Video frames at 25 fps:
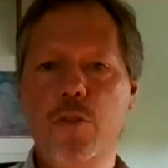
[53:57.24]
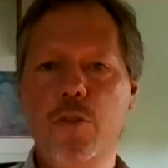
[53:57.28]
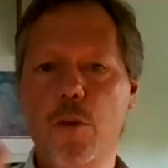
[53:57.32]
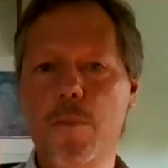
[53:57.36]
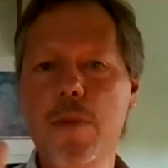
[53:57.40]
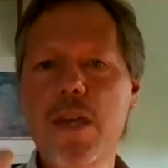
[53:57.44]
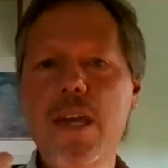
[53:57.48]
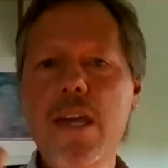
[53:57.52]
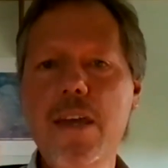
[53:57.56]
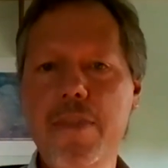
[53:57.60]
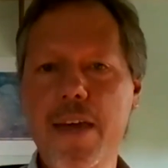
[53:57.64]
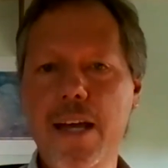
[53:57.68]
To
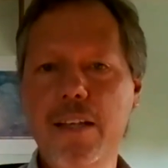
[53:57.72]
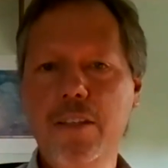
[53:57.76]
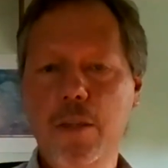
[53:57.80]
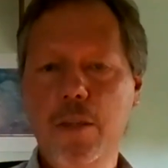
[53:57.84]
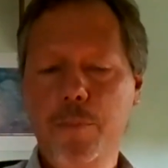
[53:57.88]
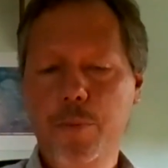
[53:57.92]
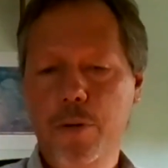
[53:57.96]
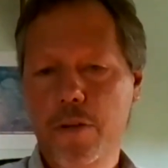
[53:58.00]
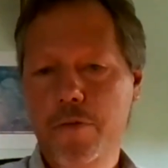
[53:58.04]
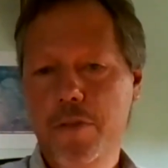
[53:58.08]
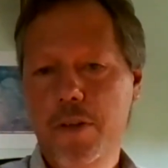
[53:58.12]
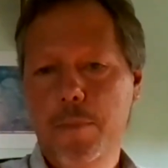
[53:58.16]
me, that's
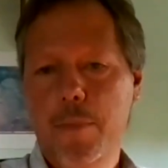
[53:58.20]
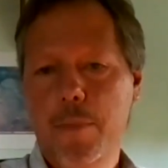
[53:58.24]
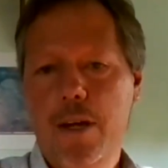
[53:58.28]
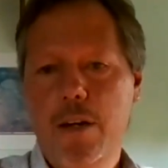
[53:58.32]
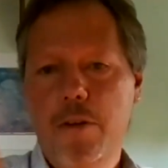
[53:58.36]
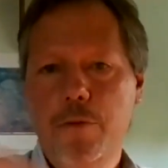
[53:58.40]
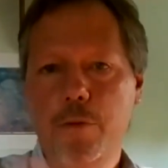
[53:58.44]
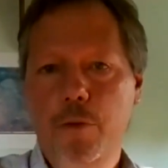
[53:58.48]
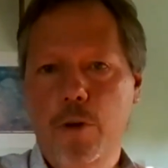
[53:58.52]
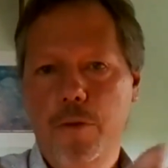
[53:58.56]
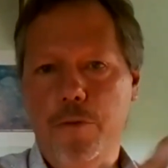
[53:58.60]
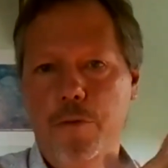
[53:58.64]
a perfect
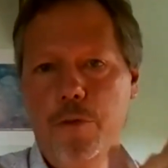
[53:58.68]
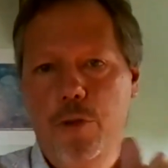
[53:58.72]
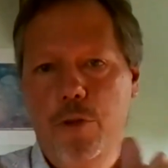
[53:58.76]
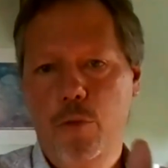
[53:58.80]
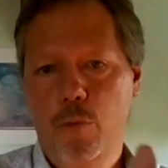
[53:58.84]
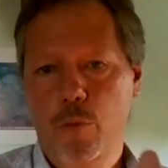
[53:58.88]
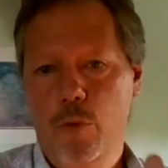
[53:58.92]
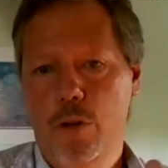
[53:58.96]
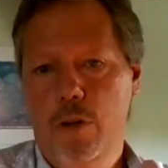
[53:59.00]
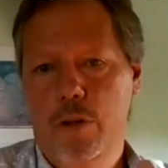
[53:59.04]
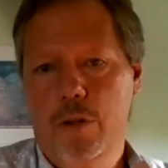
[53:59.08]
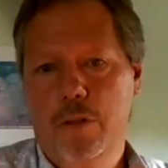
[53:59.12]
metaphor for
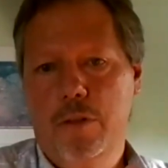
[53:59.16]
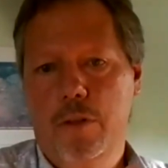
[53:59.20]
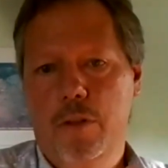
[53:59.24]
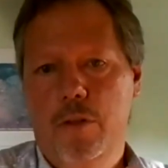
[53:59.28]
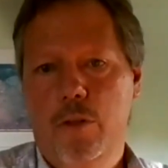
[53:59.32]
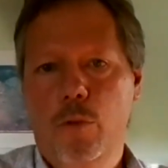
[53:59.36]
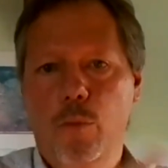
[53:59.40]
the world.